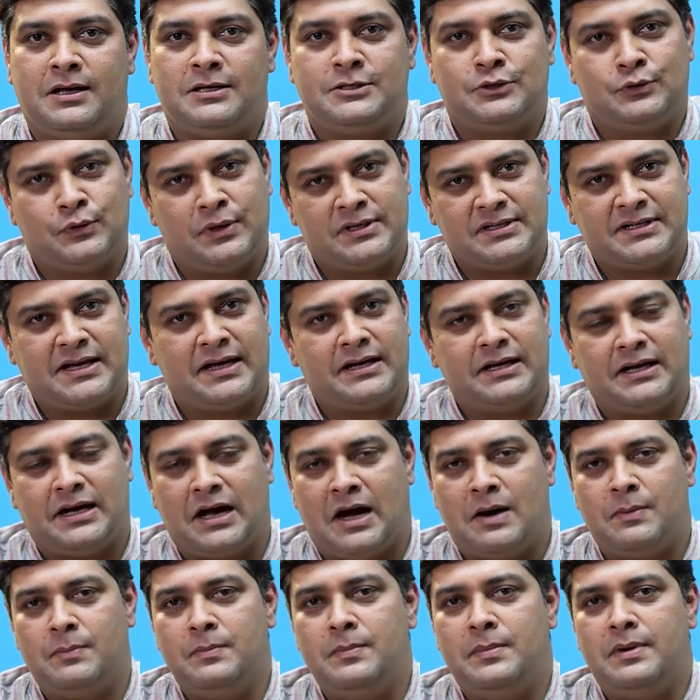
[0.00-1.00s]
Students can
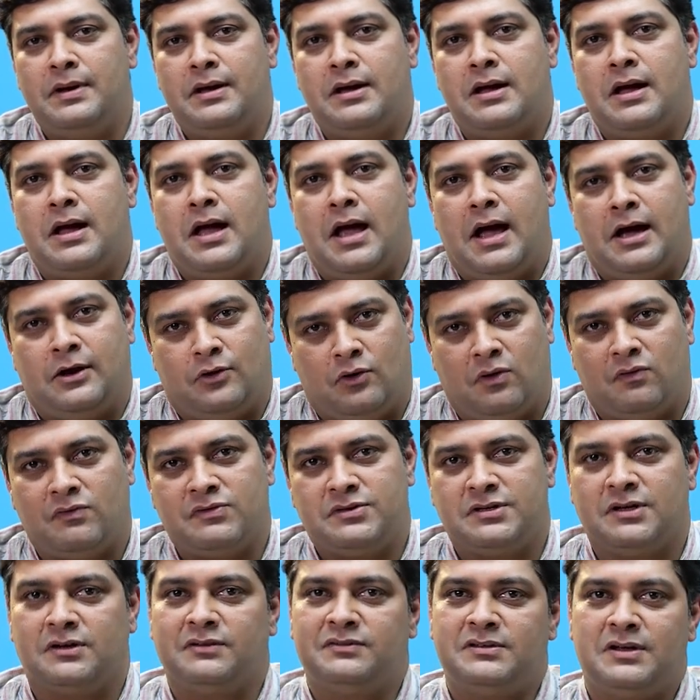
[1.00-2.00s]
come and
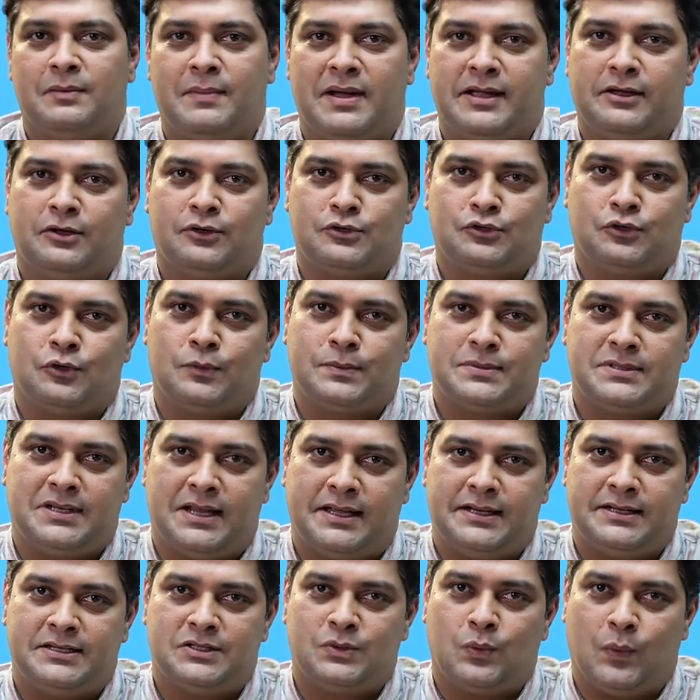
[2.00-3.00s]
observe the microscope
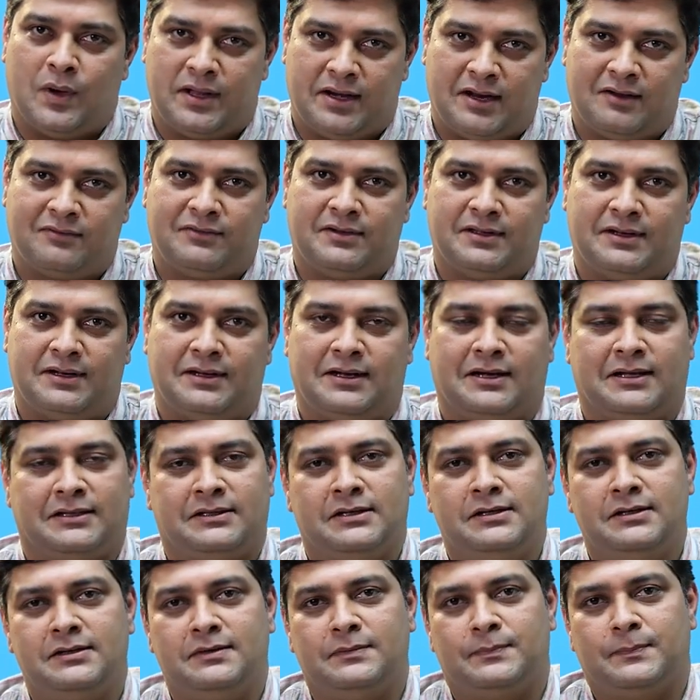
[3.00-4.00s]
slides one after
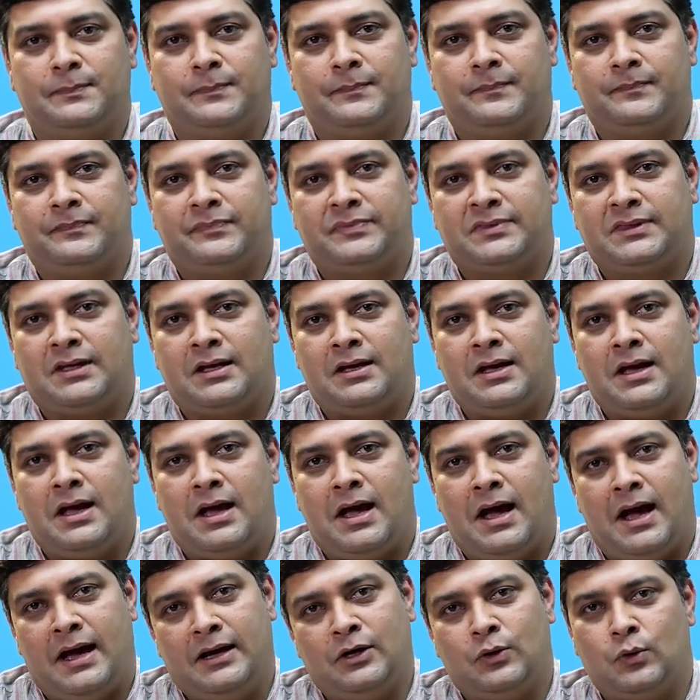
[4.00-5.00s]
another
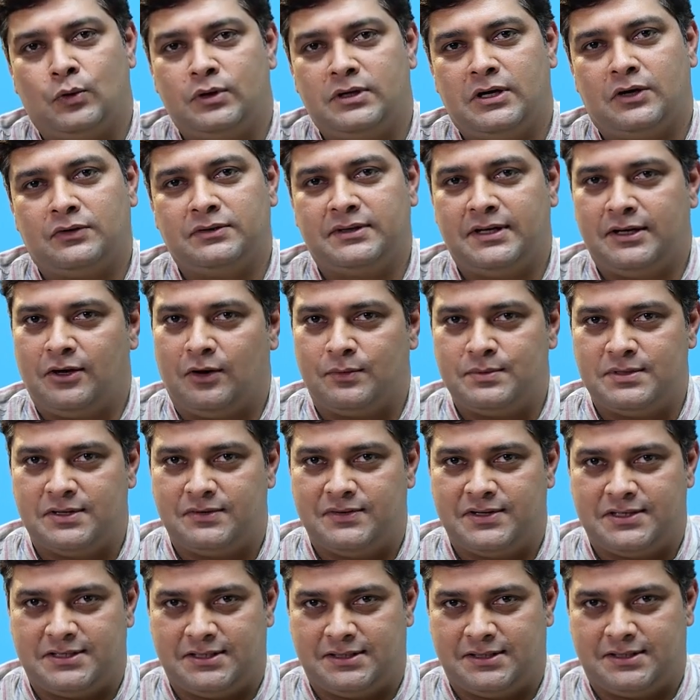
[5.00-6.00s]
and note down their
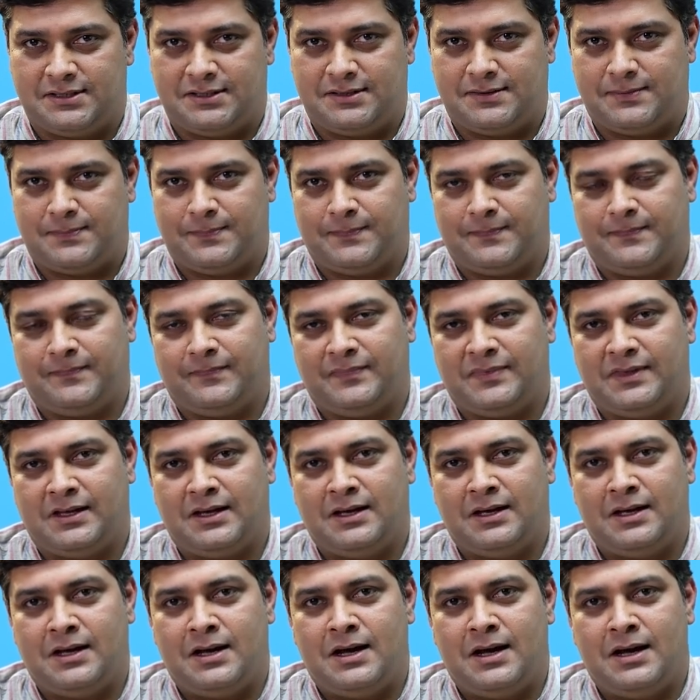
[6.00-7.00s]
observations.
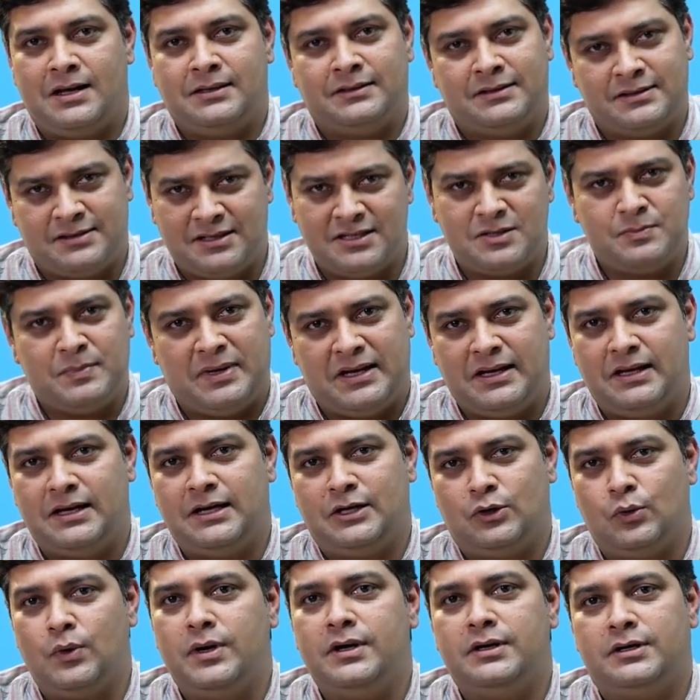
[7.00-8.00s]
This is
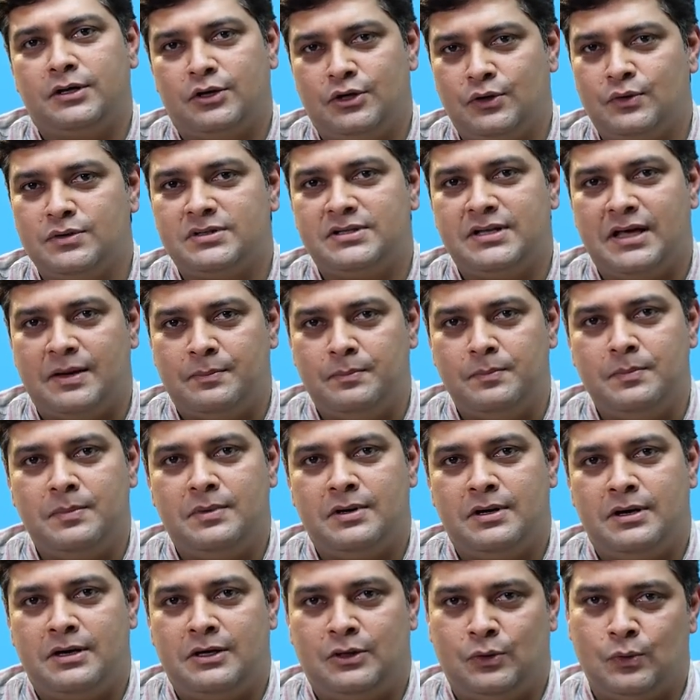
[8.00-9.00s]
mainly to introduce them
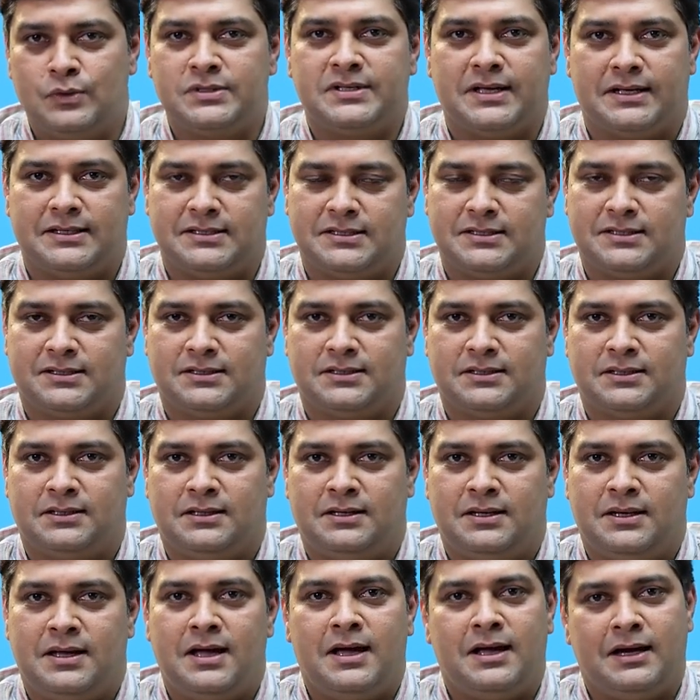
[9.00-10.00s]
to cells.
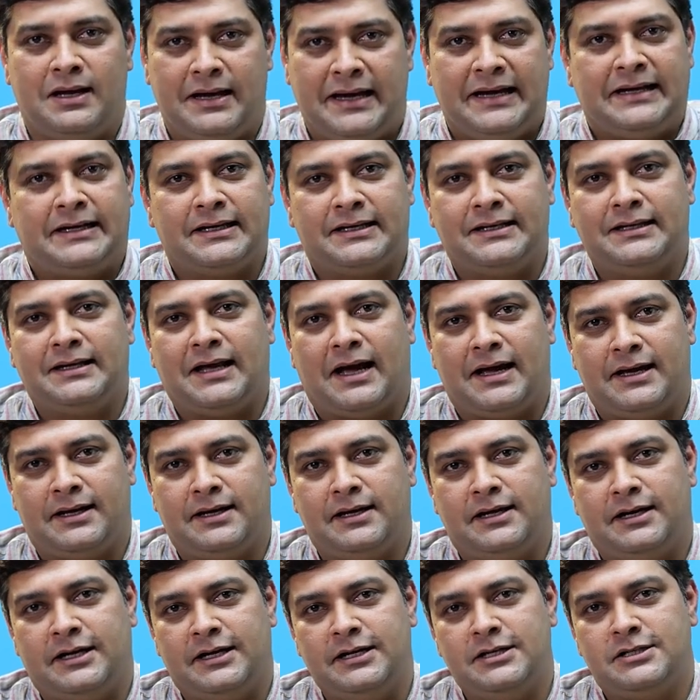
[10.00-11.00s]
Later in
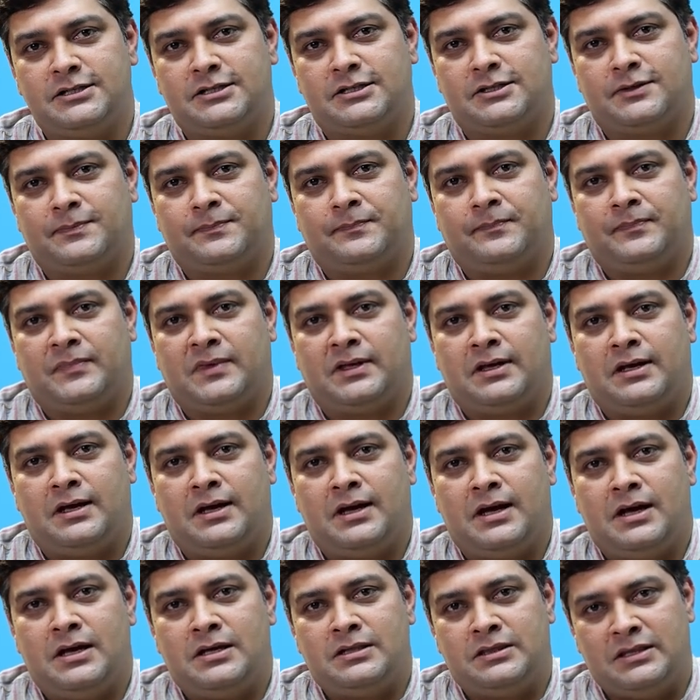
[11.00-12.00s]
higher grades,
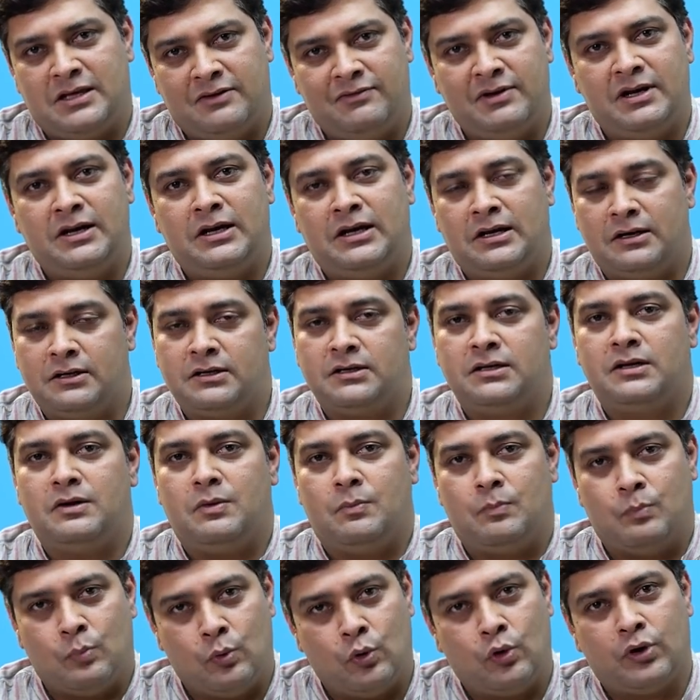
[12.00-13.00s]
they will learn
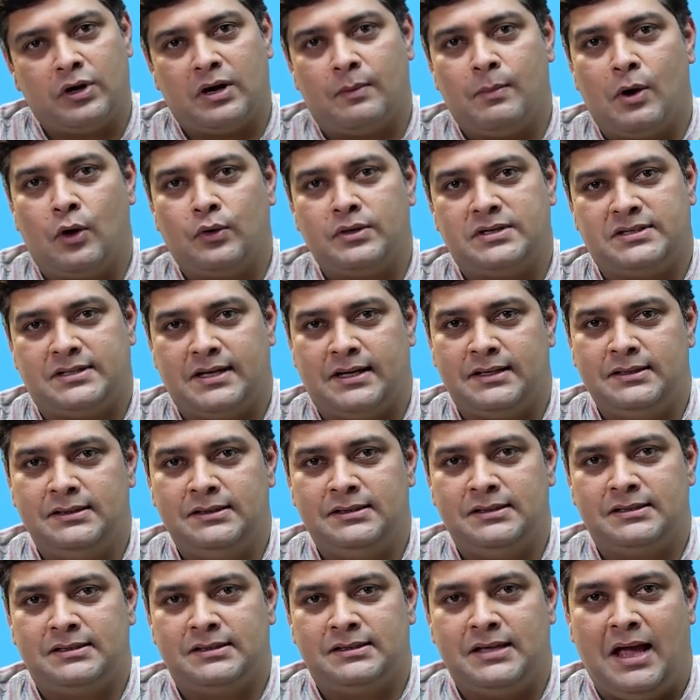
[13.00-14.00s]
more about
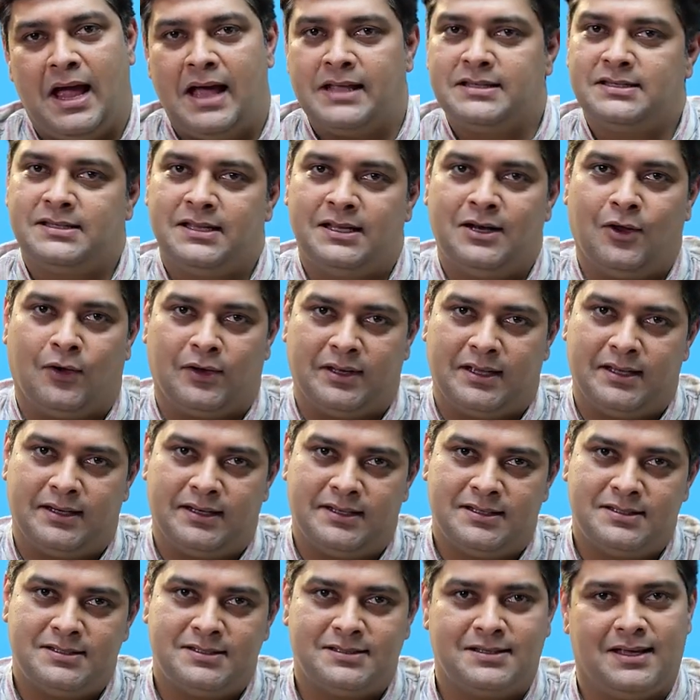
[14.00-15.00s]
cells and cell
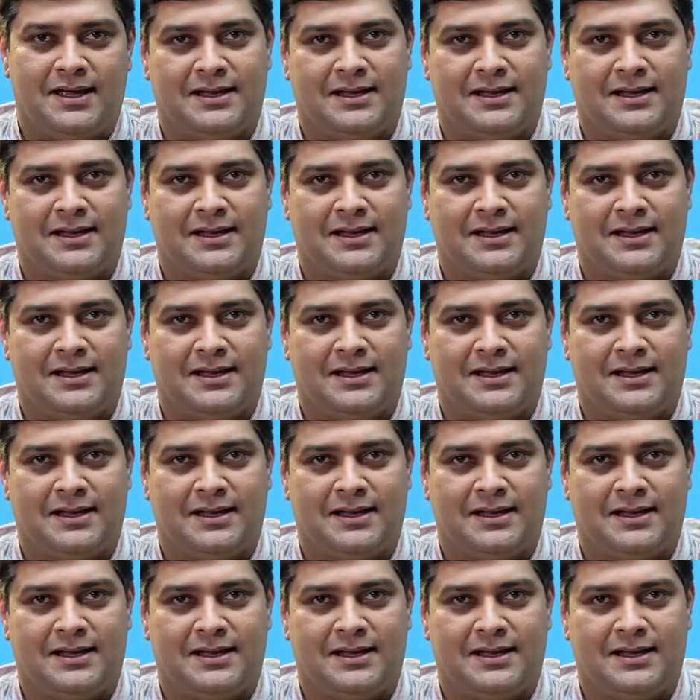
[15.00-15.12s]
organelles,